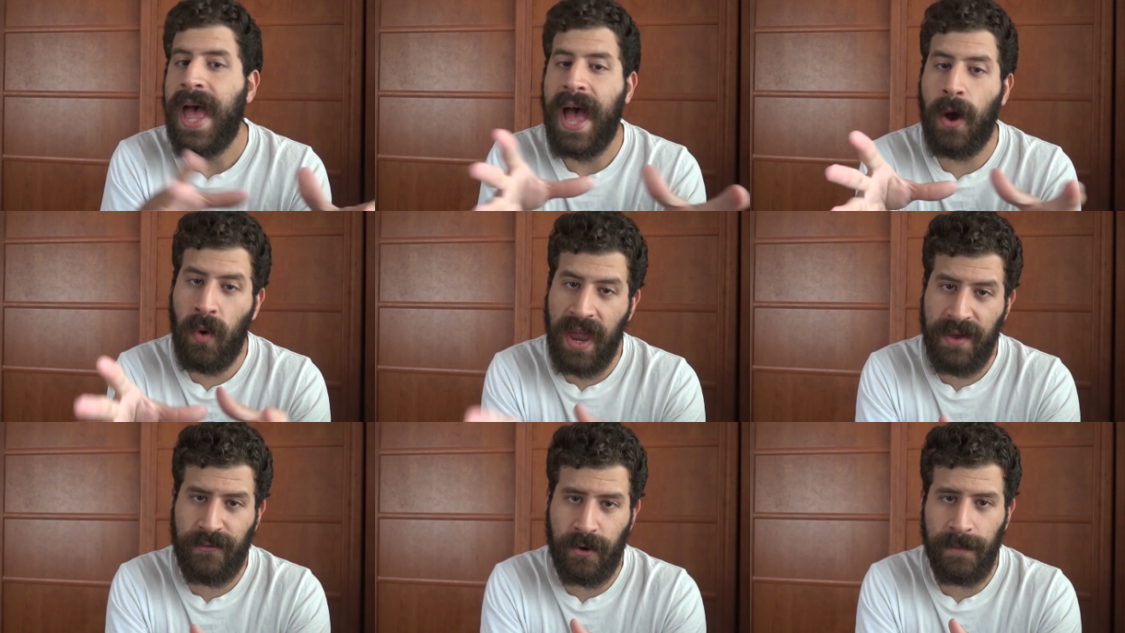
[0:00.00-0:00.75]

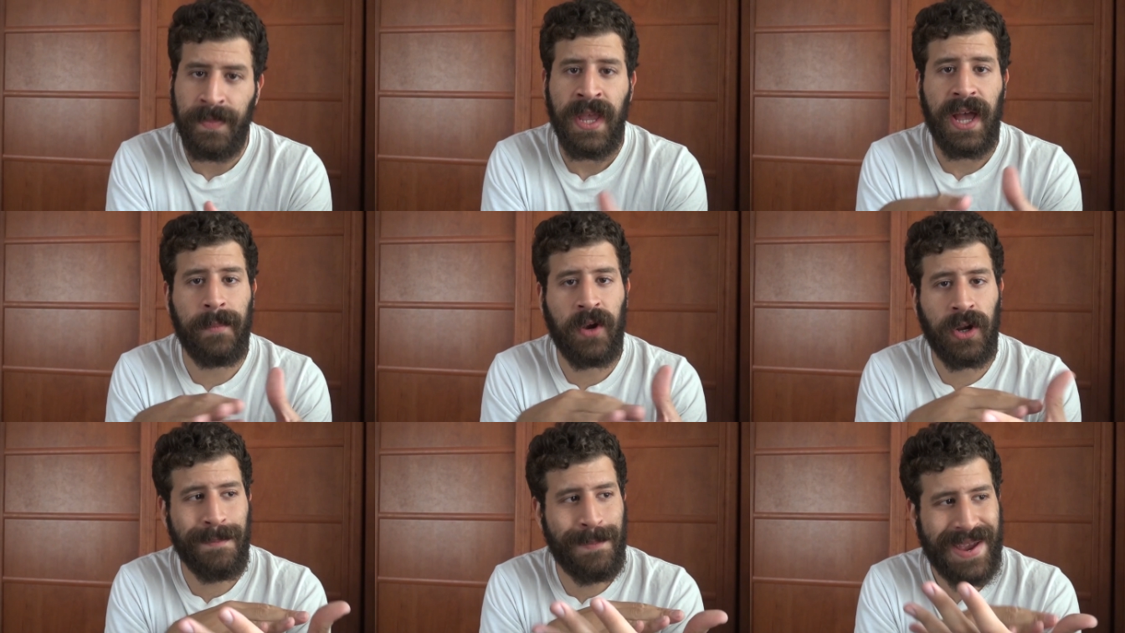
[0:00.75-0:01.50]
However, I'm
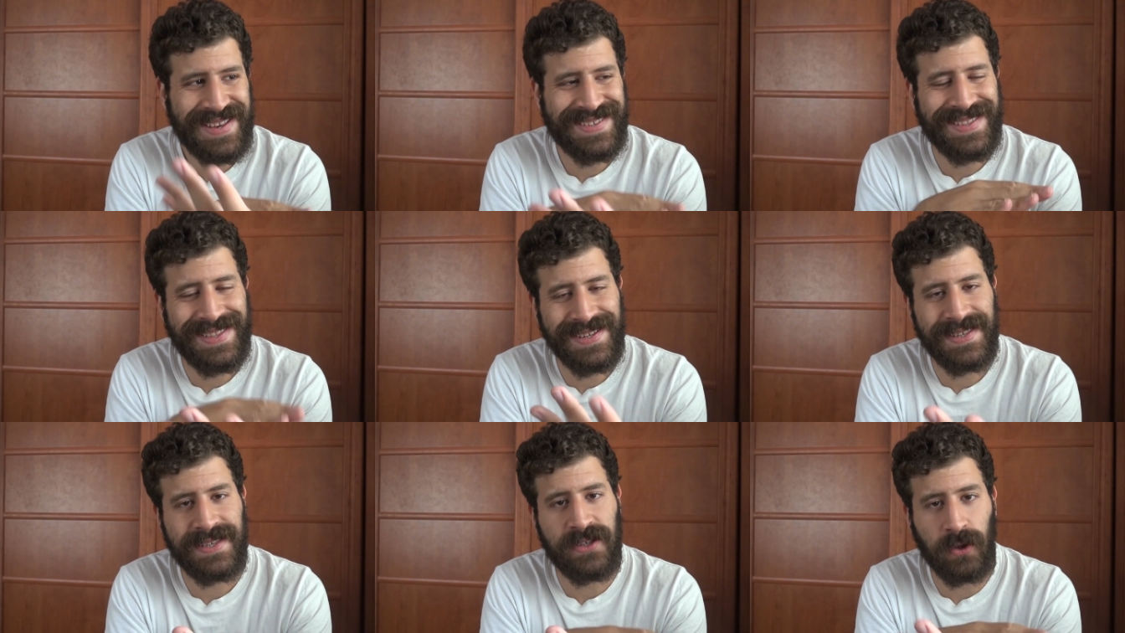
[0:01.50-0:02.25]
gonna base
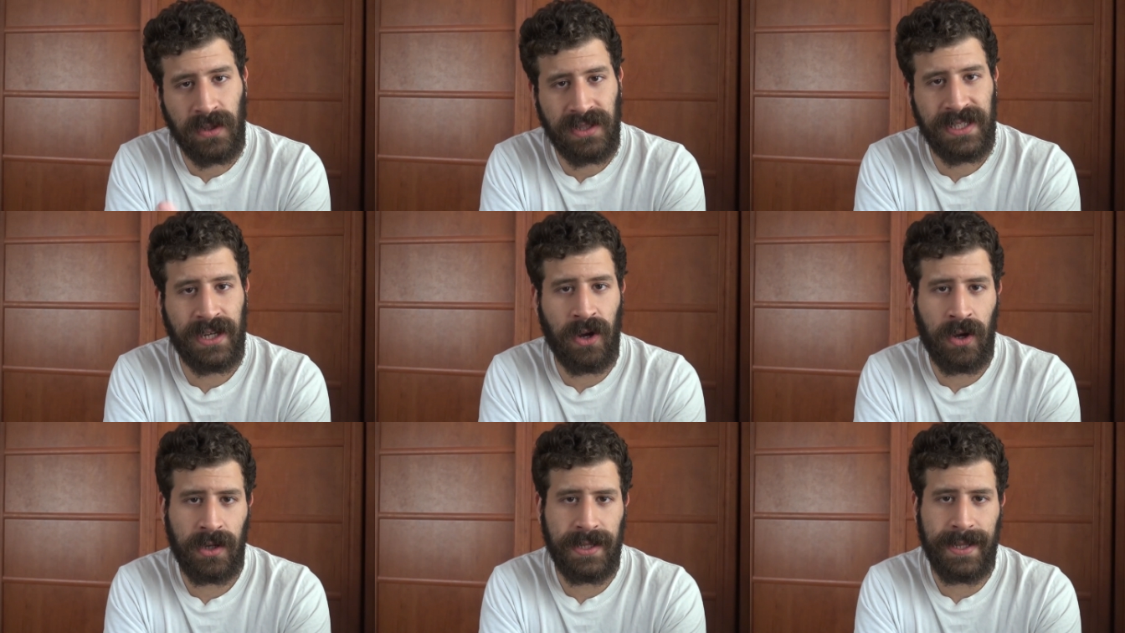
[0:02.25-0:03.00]
this solely
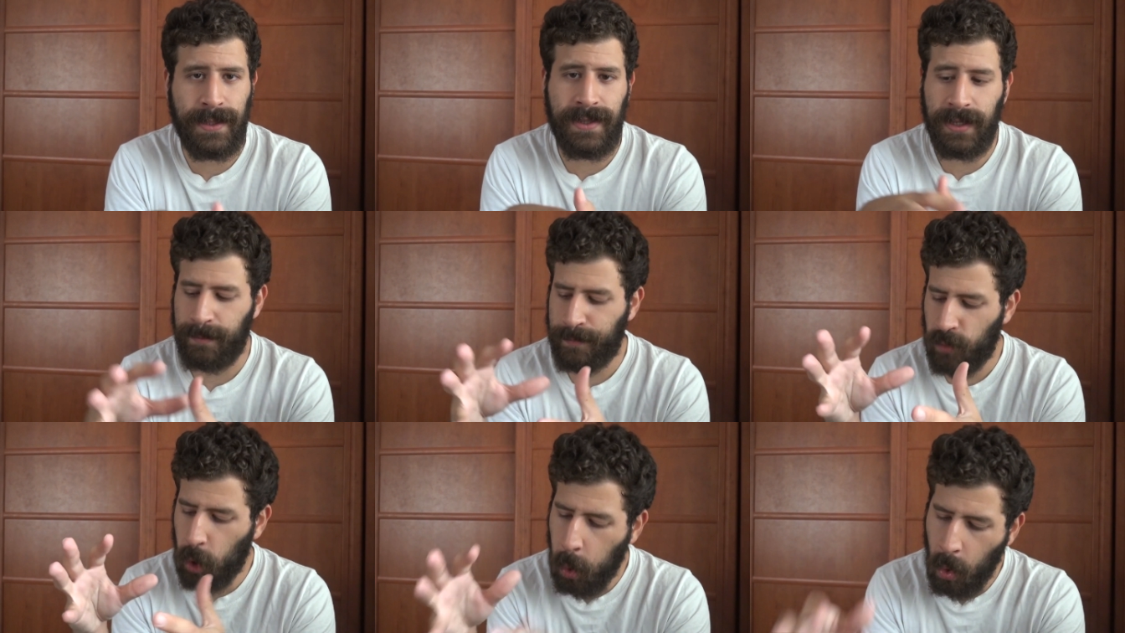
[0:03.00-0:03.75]
on the
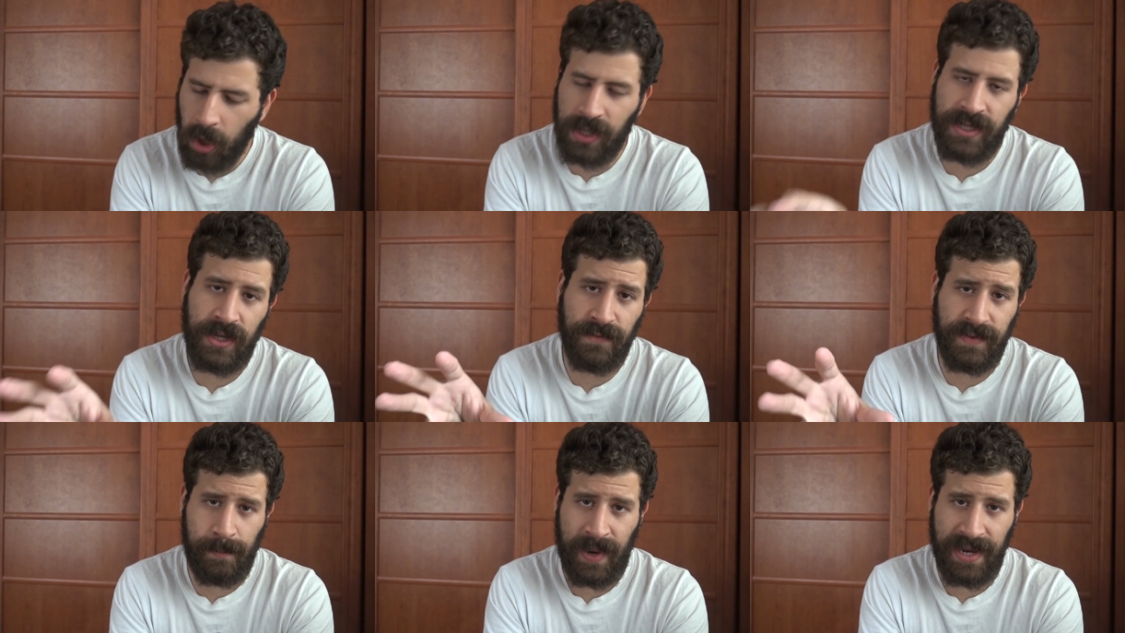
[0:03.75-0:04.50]
quality
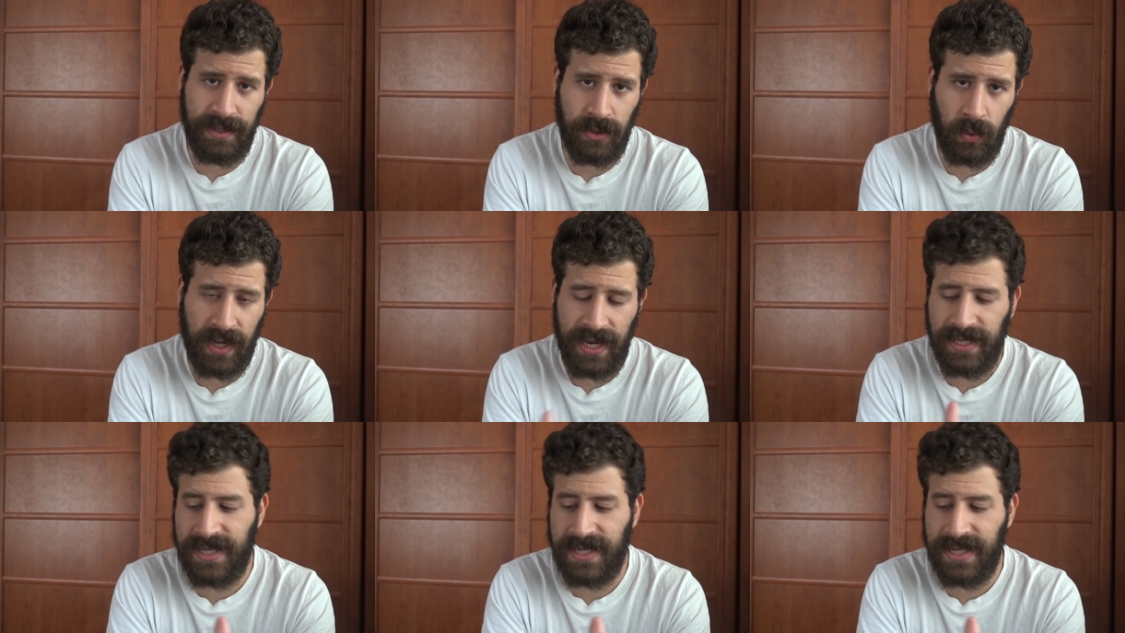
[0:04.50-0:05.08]
of the paint, okay?